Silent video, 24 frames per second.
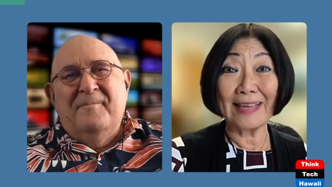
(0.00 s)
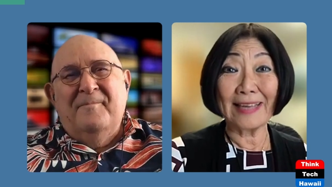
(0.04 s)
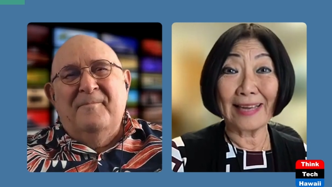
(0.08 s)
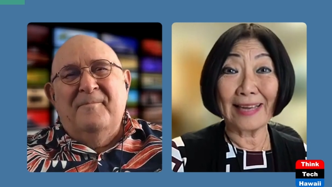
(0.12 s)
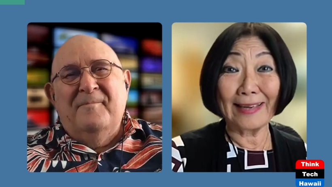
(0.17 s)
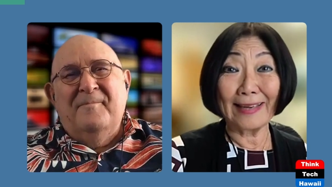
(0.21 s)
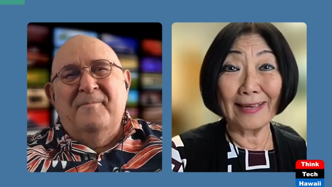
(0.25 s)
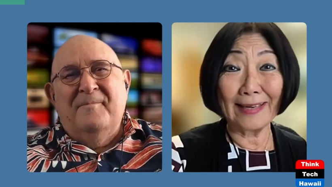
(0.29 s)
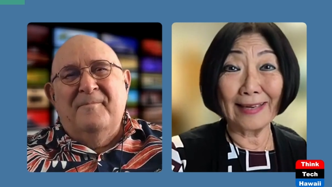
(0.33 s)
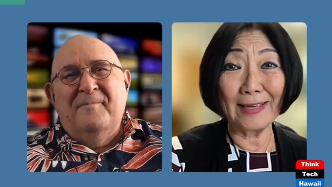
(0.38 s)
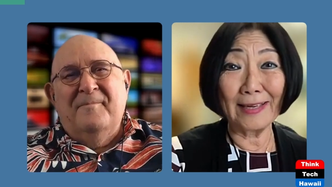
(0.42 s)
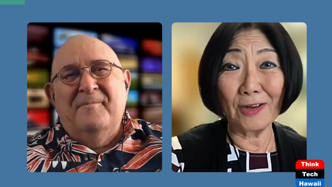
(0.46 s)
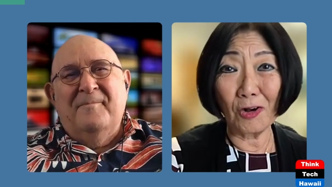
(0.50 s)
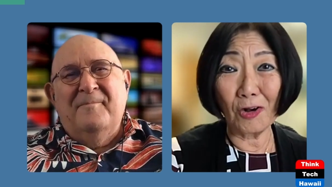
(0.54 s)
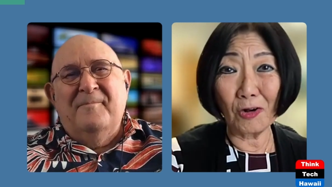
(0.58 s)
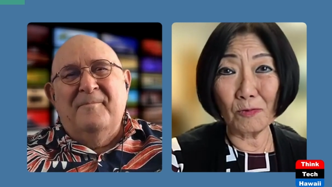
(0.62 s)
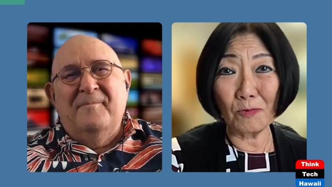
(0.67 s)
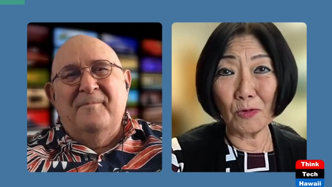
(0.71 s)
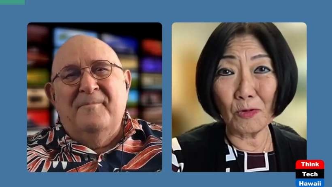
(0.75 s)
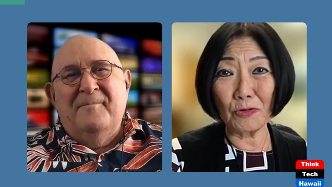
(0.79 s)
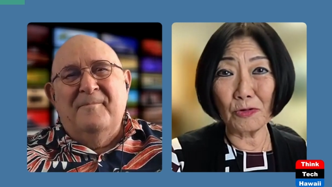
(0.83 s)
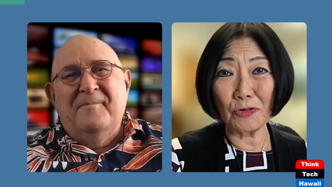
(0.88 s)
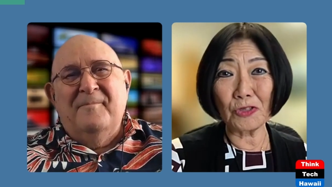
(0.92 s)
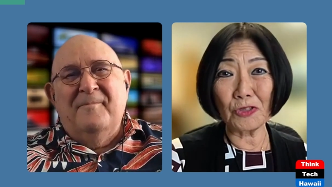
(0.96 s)
Speaker 1: day
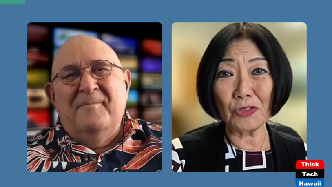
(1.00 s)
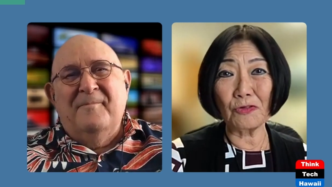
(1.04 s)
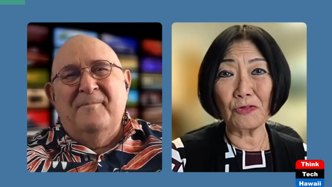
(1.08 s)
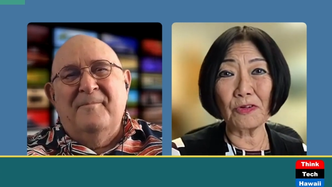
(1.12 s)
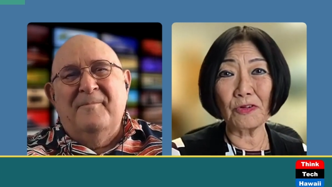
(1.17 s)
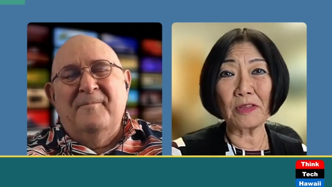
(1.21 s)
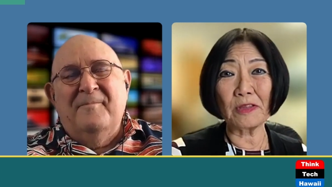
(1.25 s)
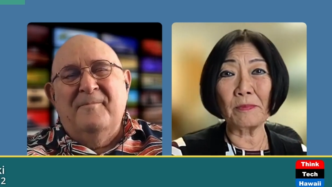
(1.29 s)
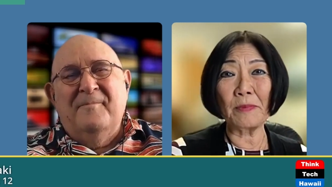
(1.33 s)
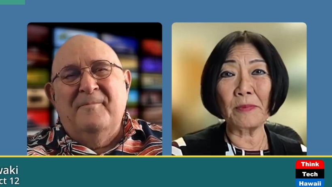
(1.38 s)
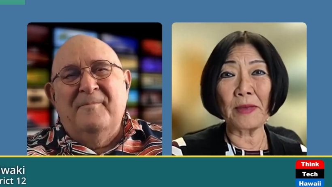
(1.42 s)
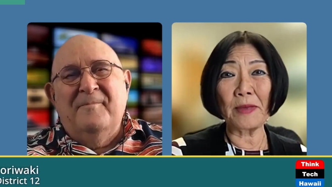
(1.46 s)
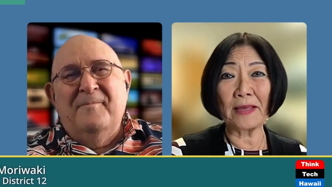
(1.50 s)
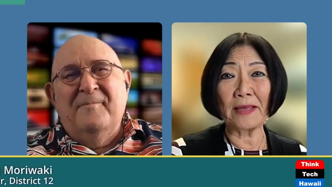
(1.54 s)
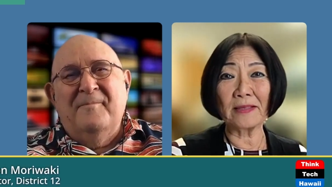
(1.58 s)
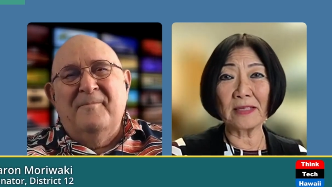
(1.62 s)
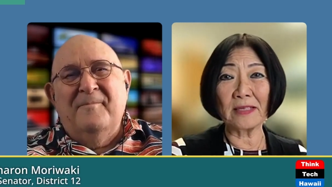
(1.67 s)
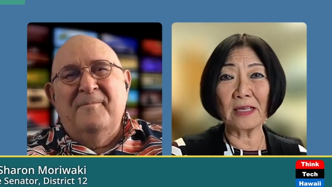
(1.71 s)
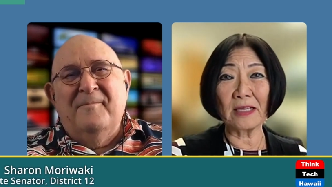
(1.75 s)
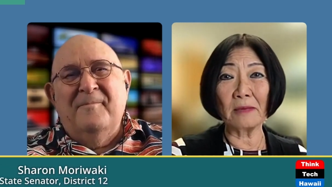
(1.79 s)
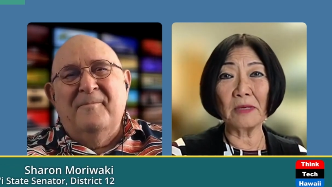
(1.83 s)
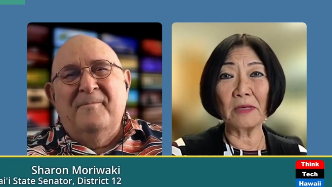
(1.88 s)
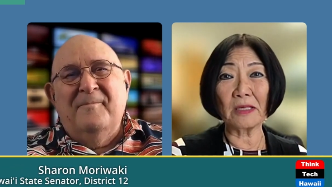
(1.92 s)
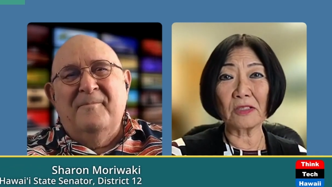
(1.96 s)
almost during the
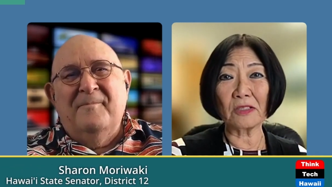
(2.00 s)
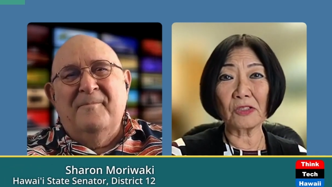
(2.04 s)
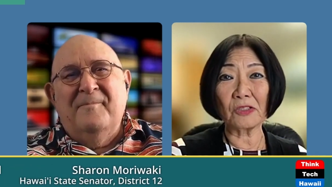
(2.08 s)
pandemic.